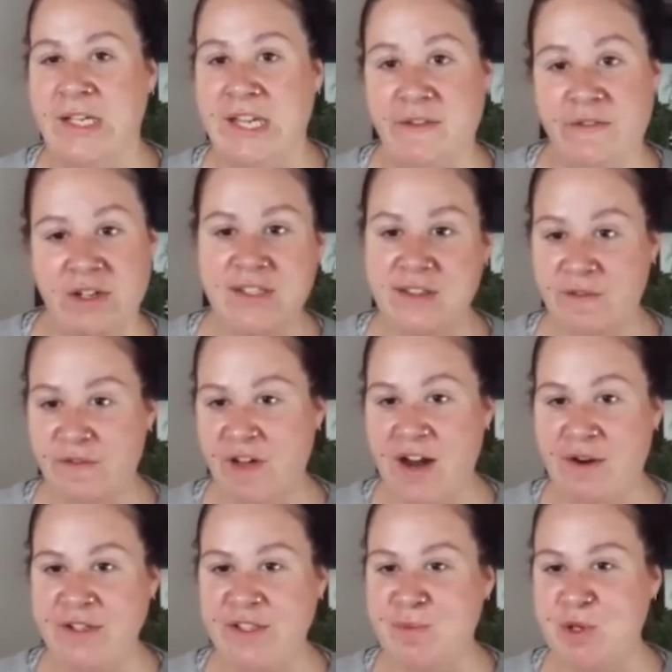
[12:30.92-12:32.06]
Even as the
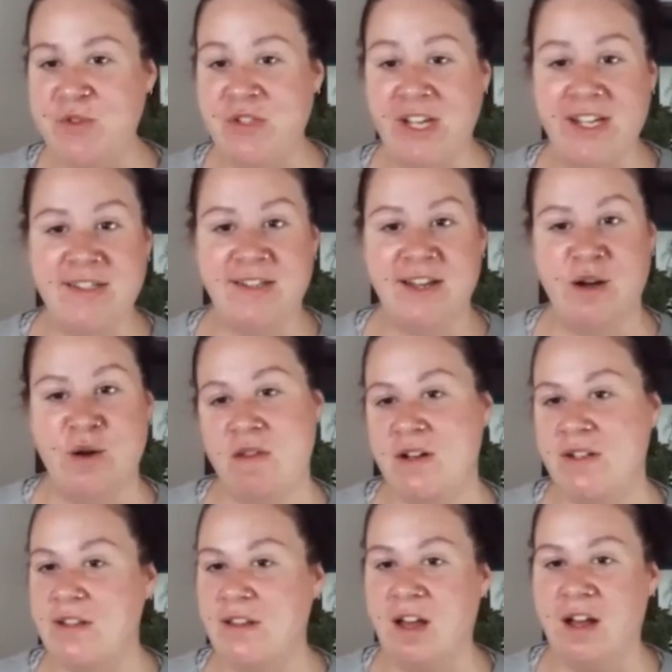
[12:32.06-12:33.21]
virus mutates, I know
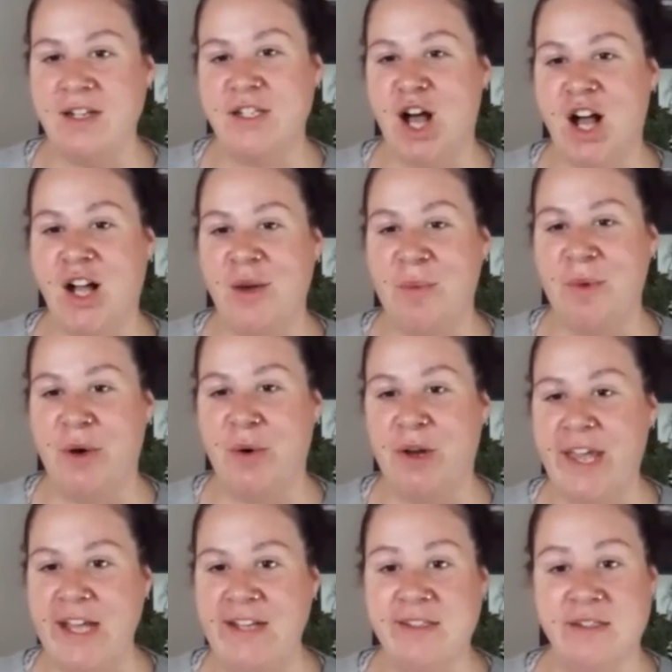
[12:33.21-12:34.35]
there's a lot of talk about
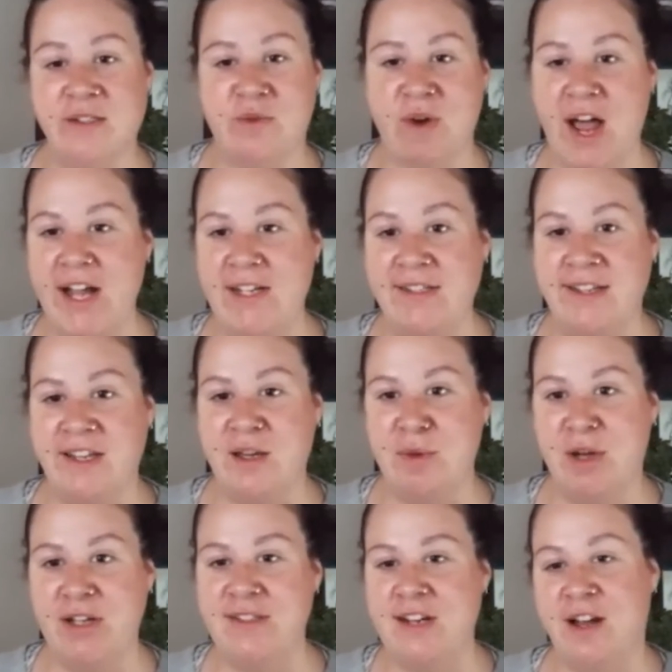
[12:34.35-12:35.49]
cases rising
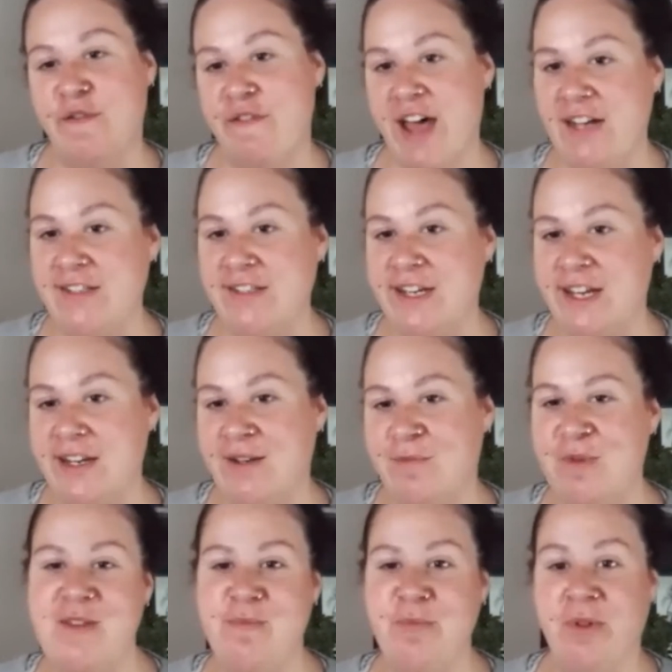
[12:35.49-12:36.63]
amongst unvaccinated
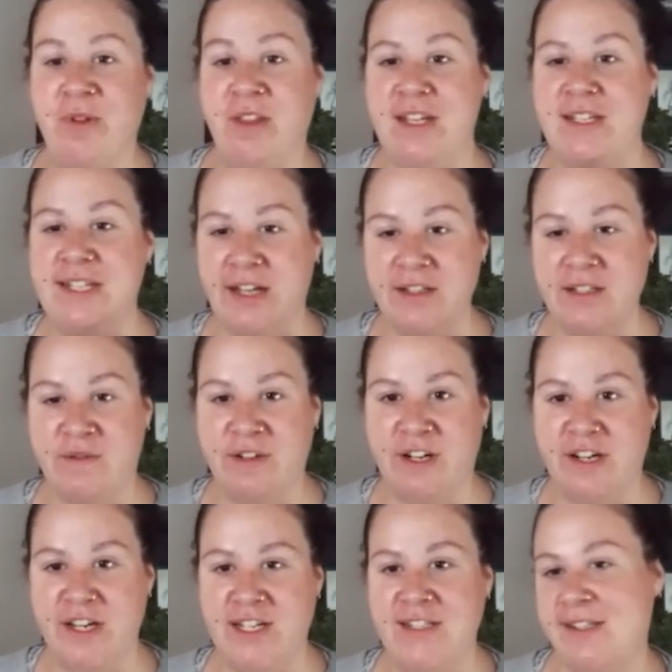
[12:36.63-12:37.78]
people, and the Delta
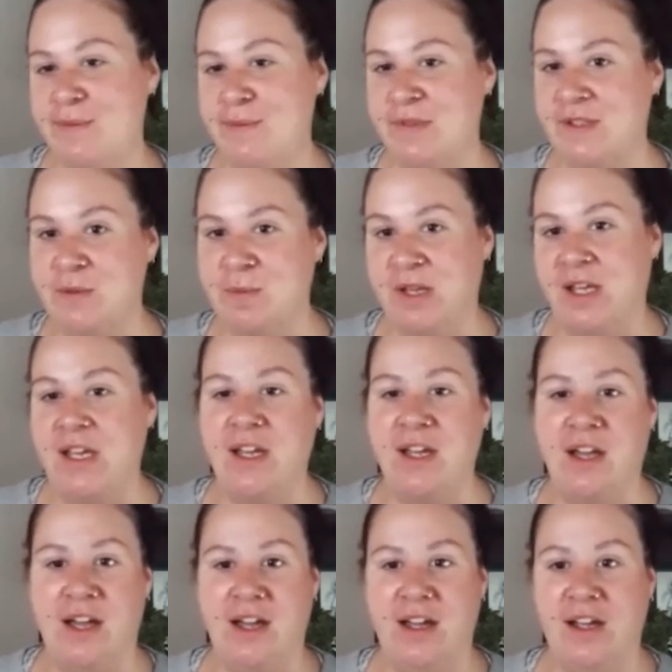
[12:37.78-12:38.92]
variant seems to be
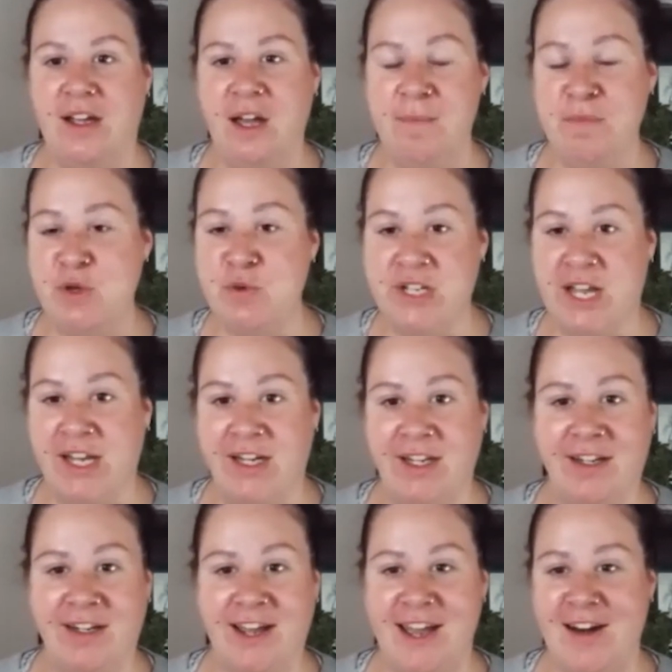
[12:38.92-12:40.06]

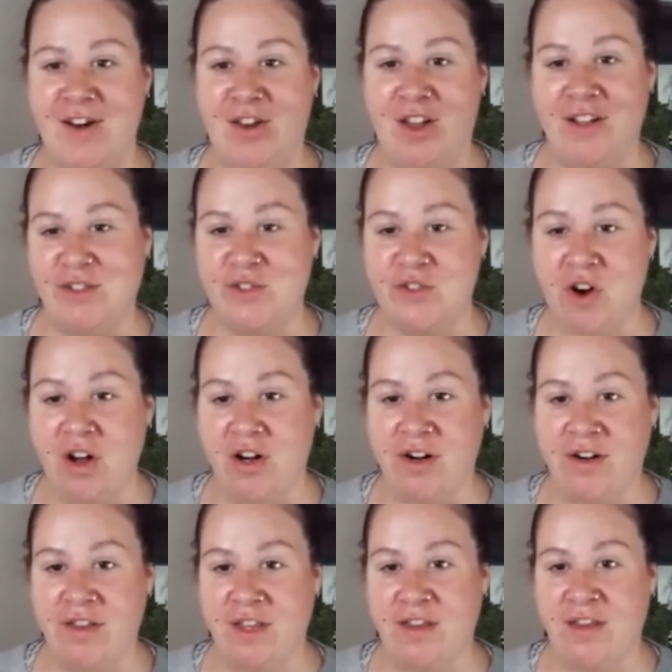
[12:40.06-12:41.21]
mutated and a lot
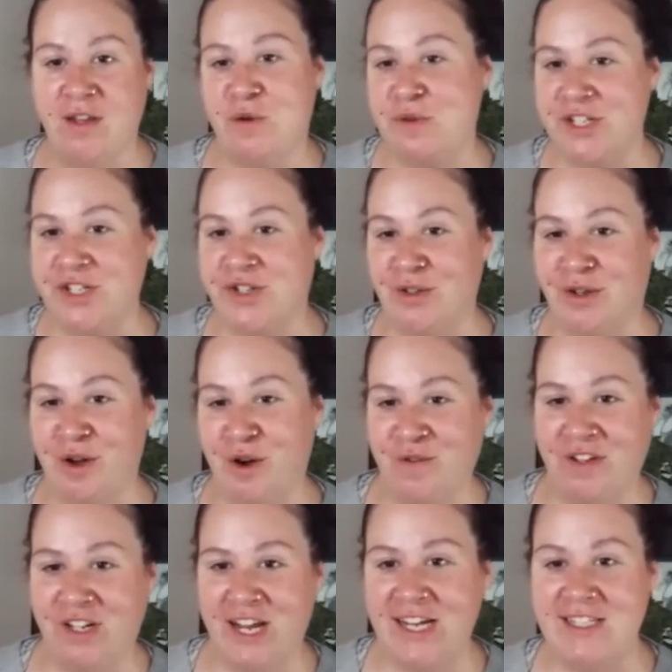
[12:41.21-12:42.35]
stronger than the original
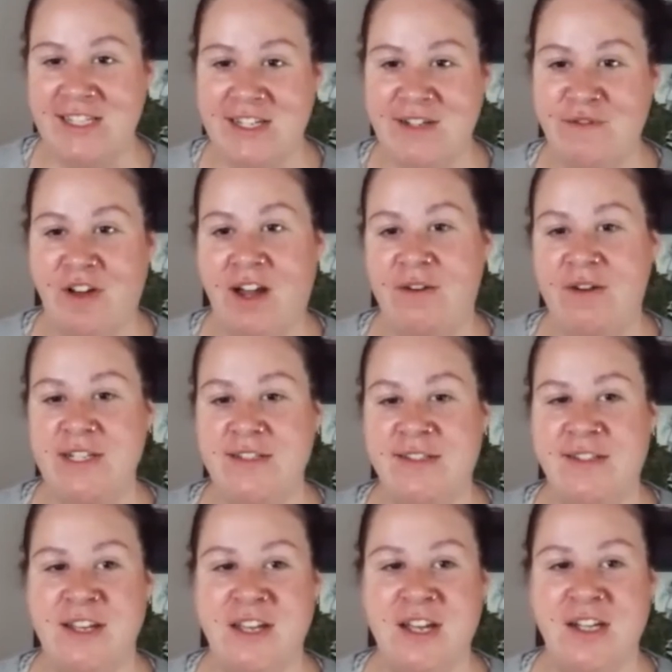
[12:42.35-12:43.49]
COVID-19 virus.